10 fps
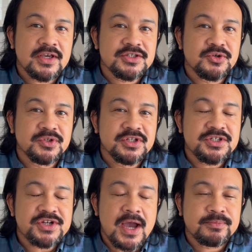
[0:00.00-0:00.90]
so in this
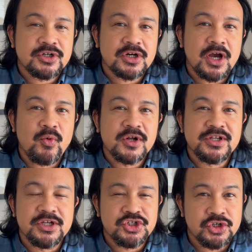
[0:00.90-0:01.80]
chapter, I want to
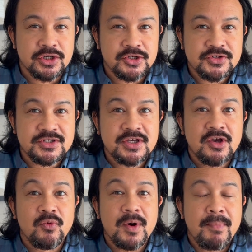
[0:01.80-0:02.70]
introduce
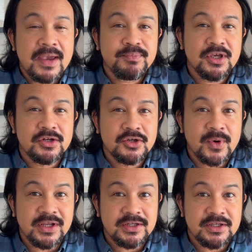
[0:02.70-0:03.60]
what might be a new
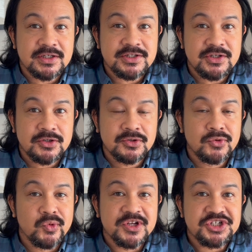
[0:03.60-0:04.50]
idea to you,
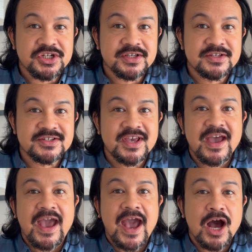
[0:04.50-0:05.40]
which is
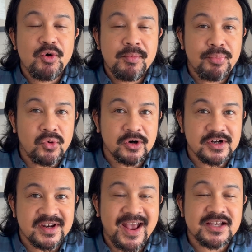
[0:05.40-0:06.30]
how
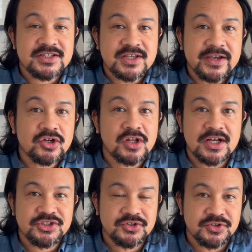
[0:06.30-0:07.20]
important
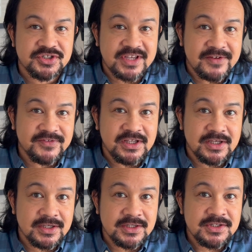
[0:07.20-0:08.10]
psychological safety
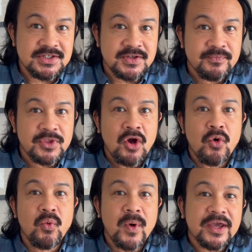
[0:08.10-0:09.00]
is
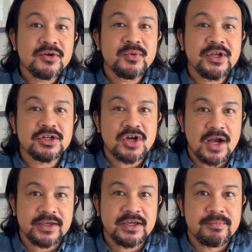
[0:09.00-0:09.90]
when we are
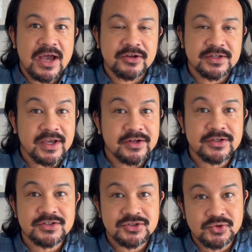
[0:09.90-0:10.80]
talking about data
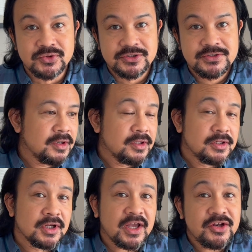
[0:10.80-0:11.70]
in schools.
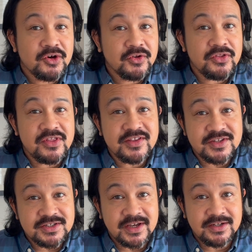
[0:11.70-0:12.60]
Look, I know that
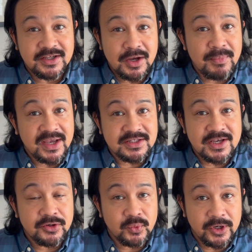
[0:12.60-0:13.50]
this idea might
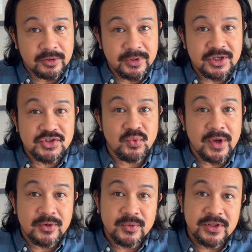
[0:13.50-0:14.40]
sound weird because
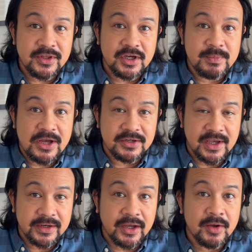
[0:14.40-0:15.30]
when we think about
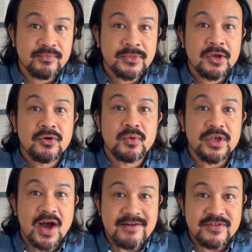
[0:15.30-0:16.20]
data, we
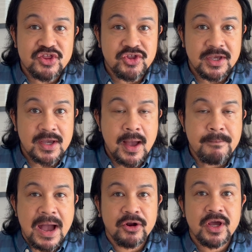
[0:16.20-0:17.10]
often think
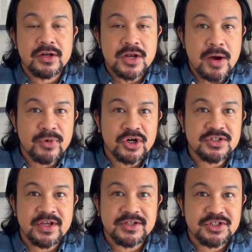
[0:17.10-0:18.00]
about numbers
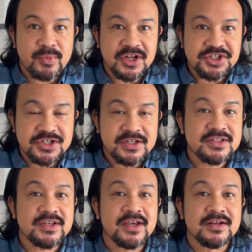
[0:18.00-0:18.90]
and spreadsheets,
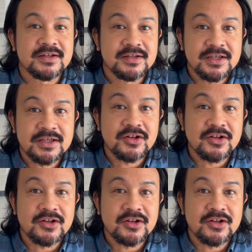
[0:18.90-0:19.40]
and indeed,